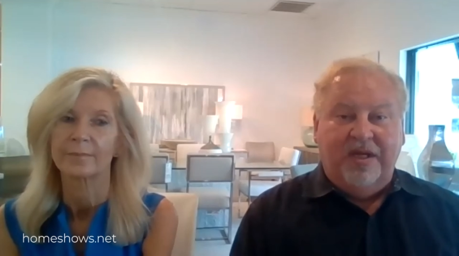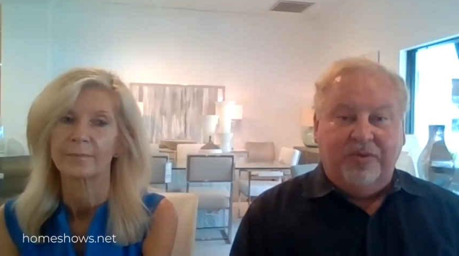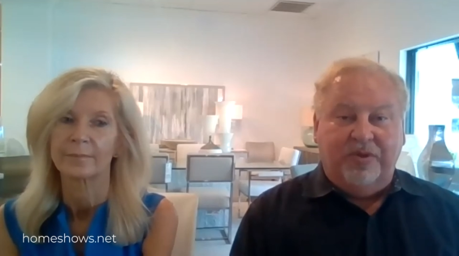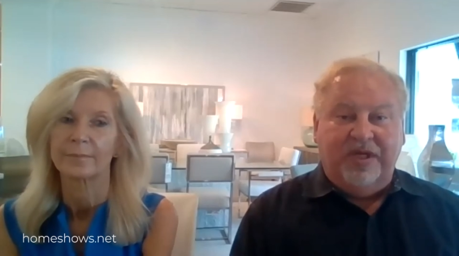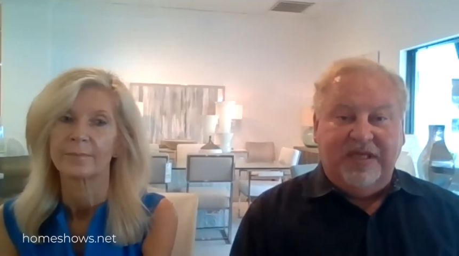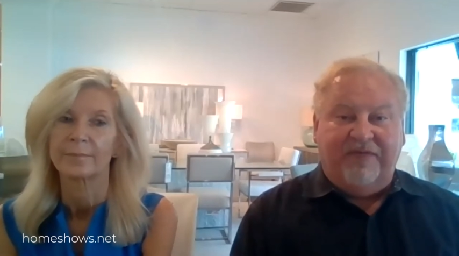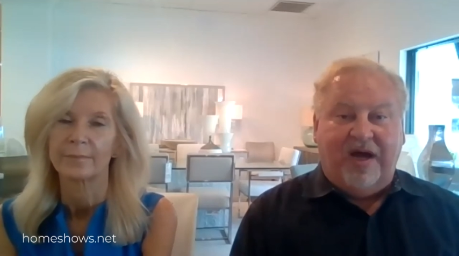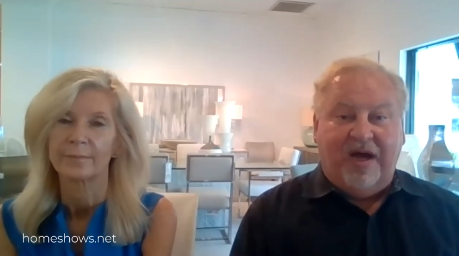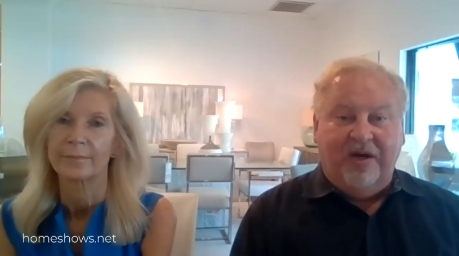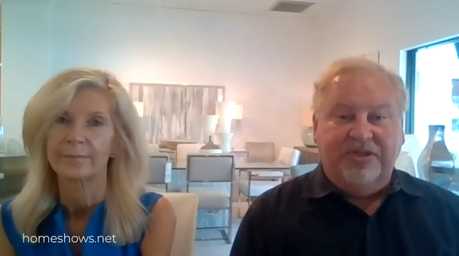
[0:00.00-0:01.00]
Speaker 1: So it does have a
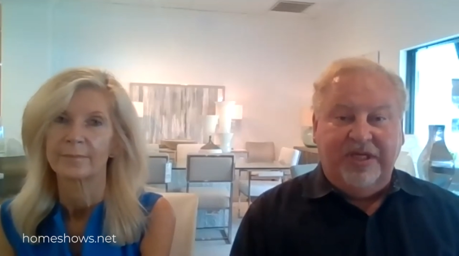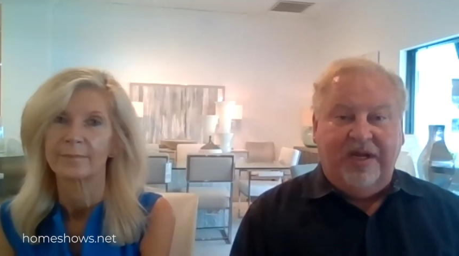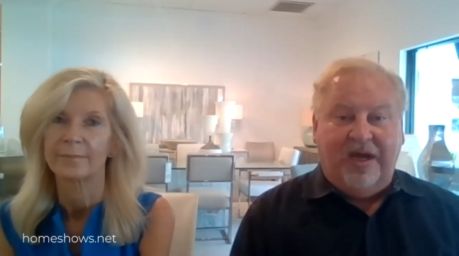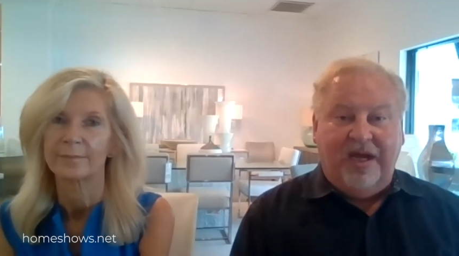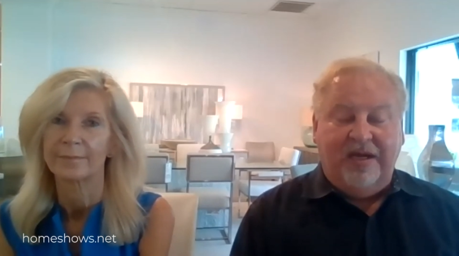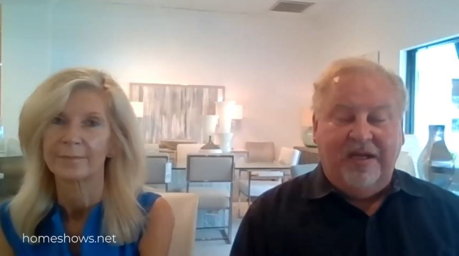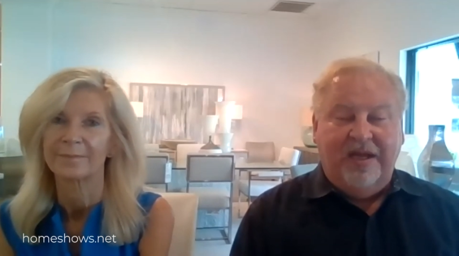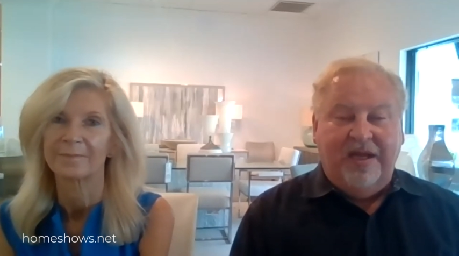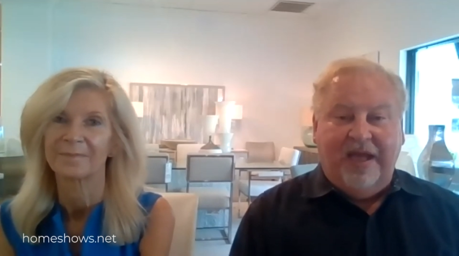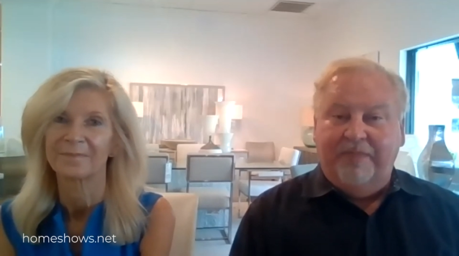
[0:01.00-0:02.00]
higher seat height,
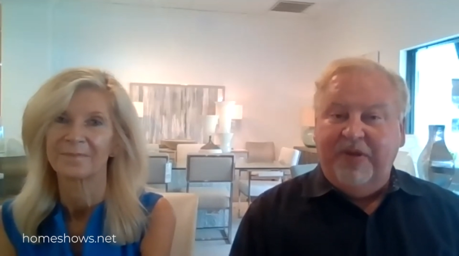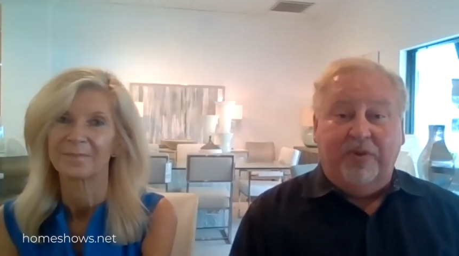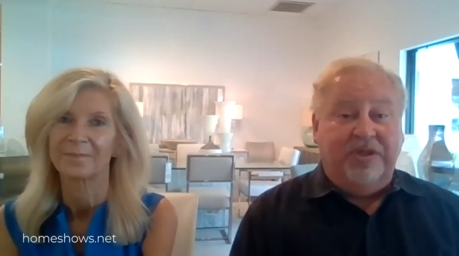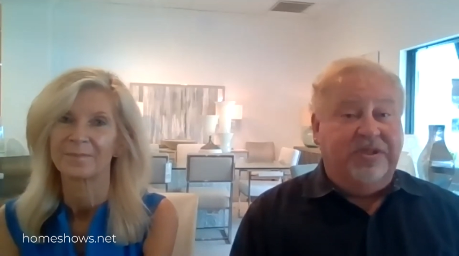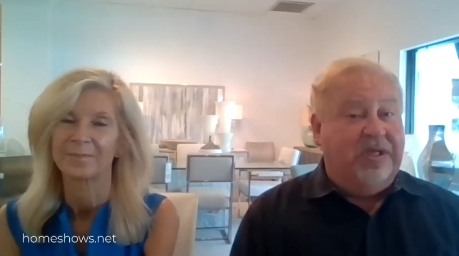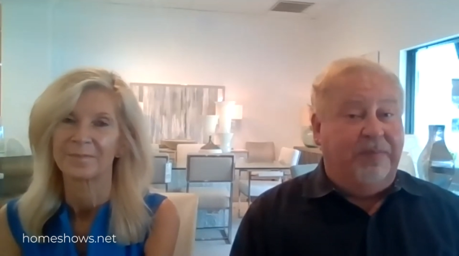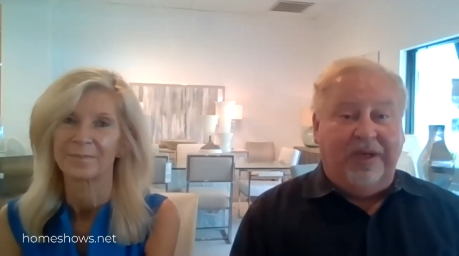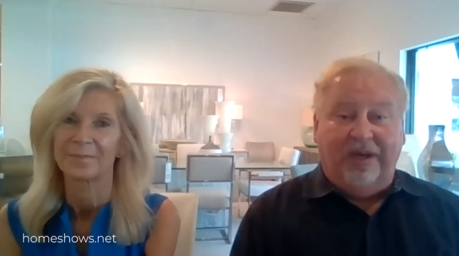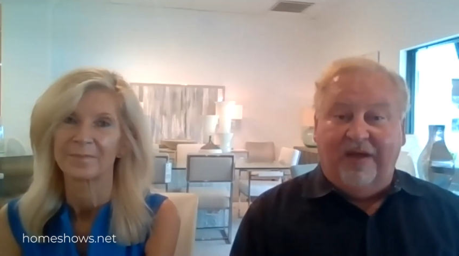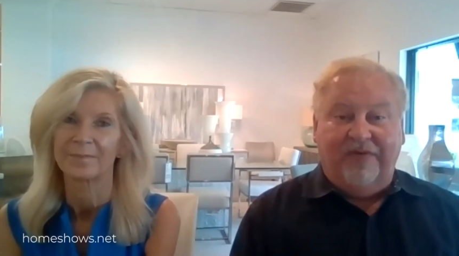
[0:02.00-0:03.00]
and people just simply
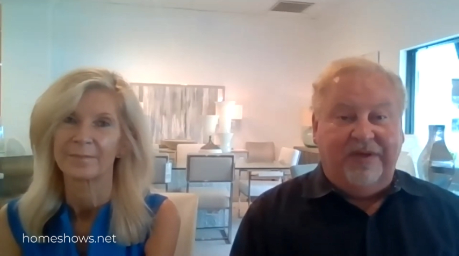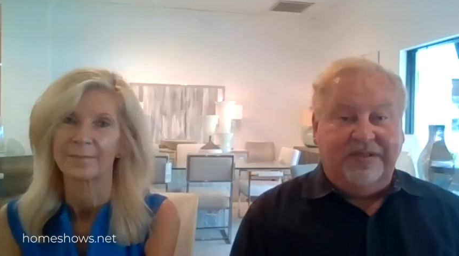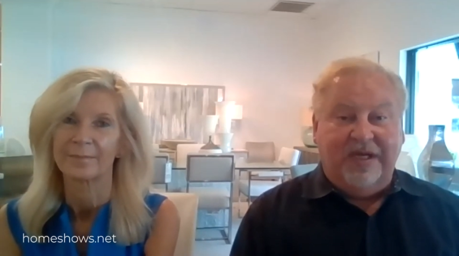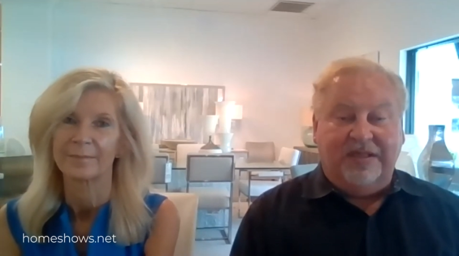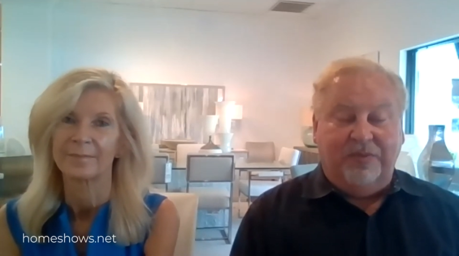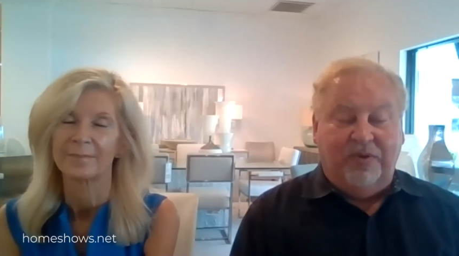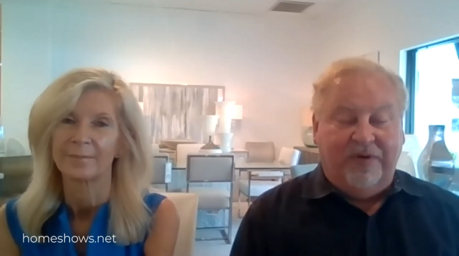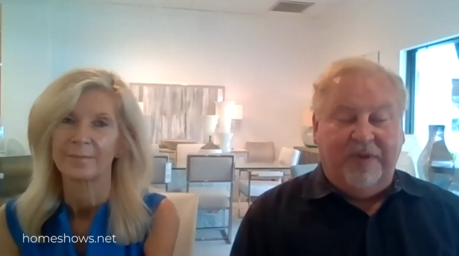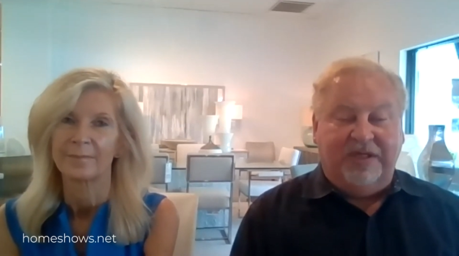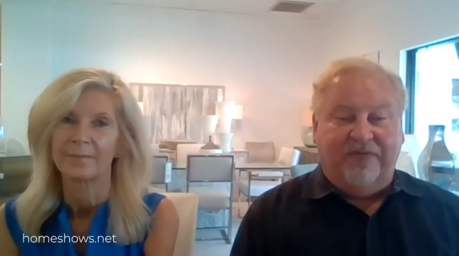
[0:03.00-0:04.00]
love it. It's actually one of our
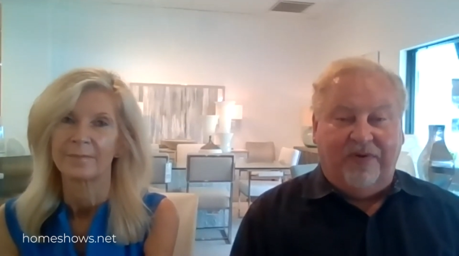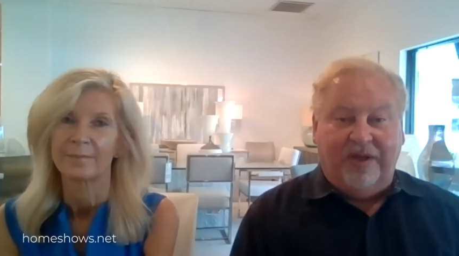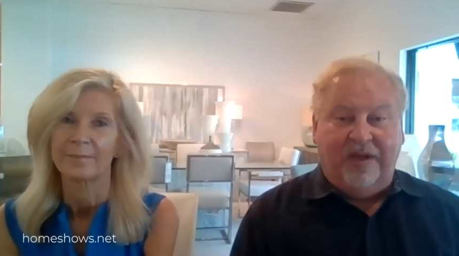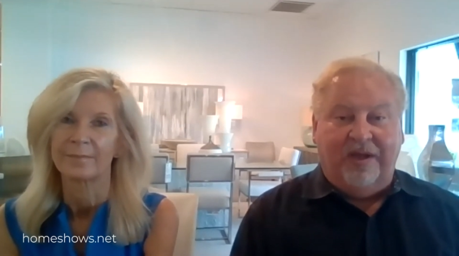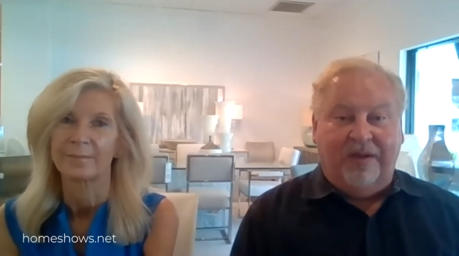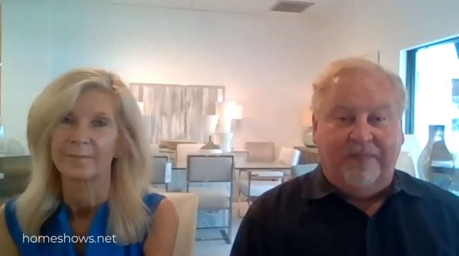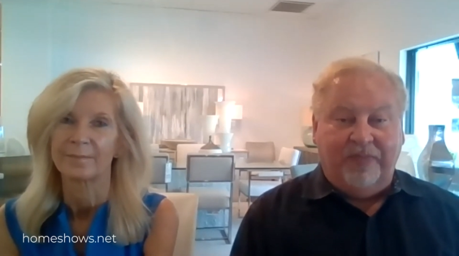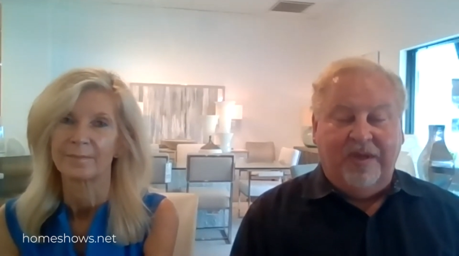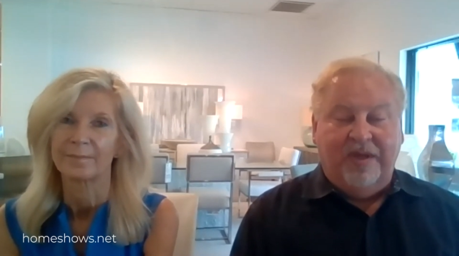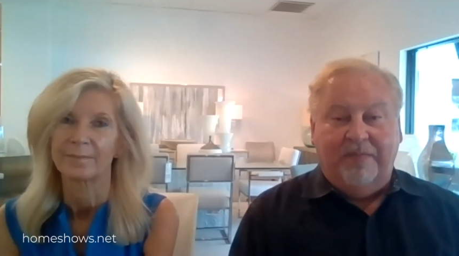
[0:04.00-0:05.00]

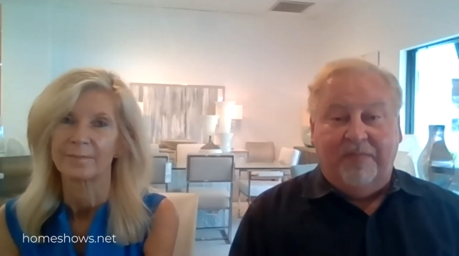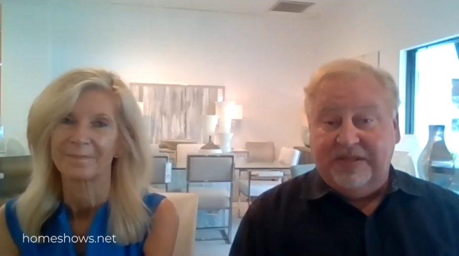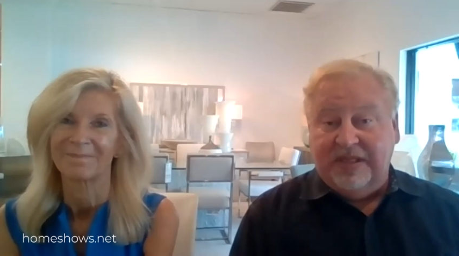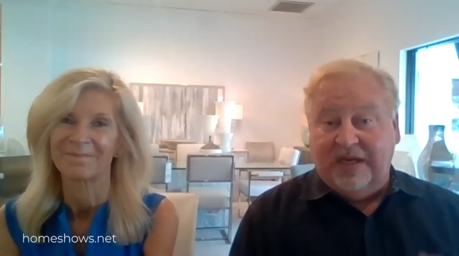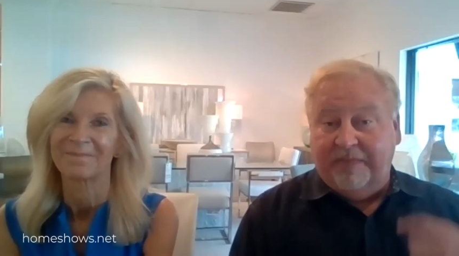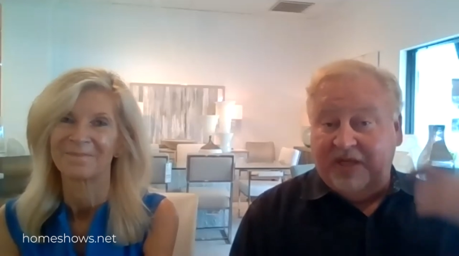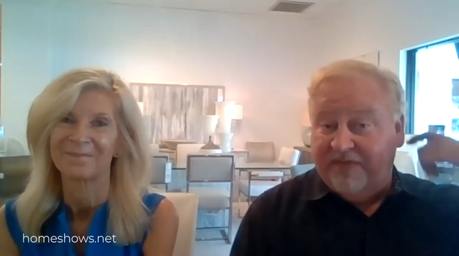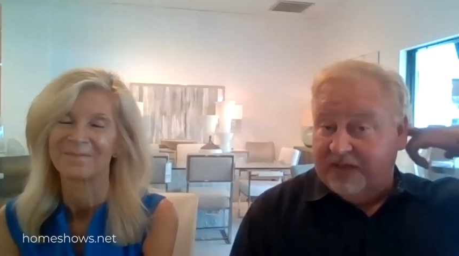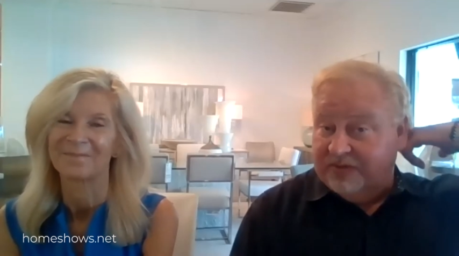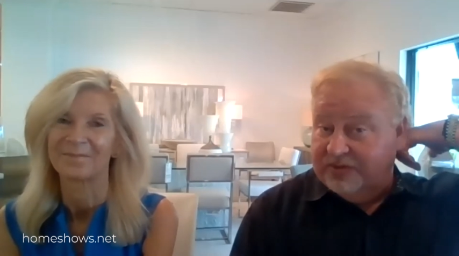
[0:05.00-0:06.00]
best-selling
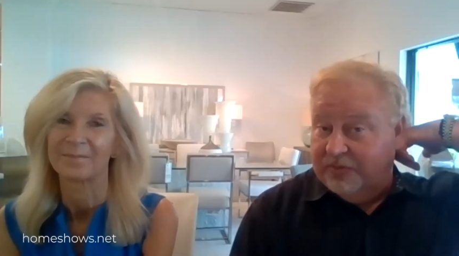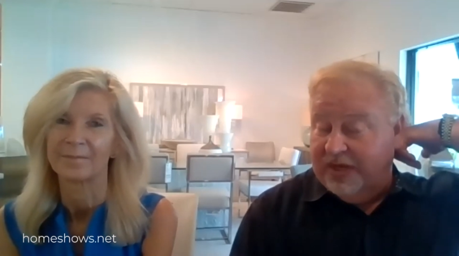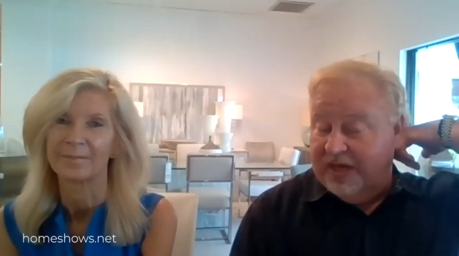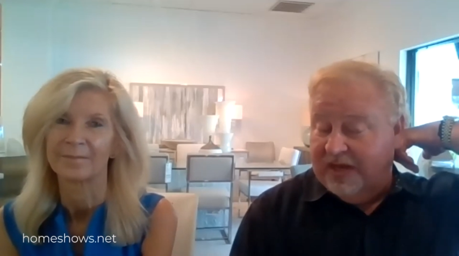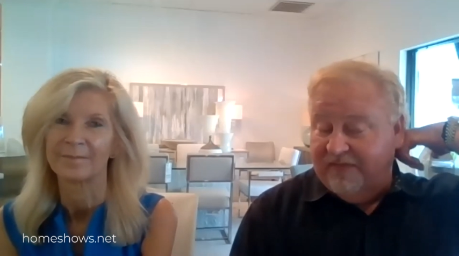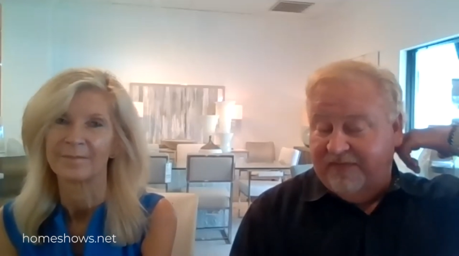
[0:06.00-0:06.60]
manufacturers that we have.